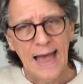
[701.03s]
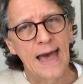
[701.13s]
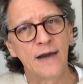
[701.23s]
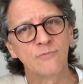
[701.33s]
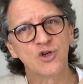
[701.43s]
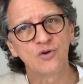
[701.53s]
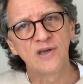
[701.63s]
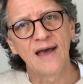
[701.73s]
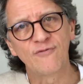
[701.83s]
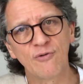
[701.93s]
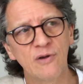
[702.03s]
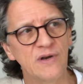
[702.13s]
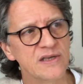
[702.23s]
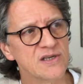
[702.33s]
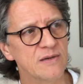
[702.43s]
And I'm sure you have your own
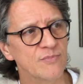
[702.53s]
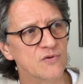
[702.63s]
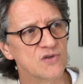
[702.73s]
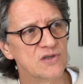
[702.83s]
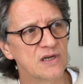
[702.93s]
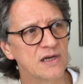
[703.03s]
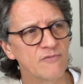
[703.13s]
examples.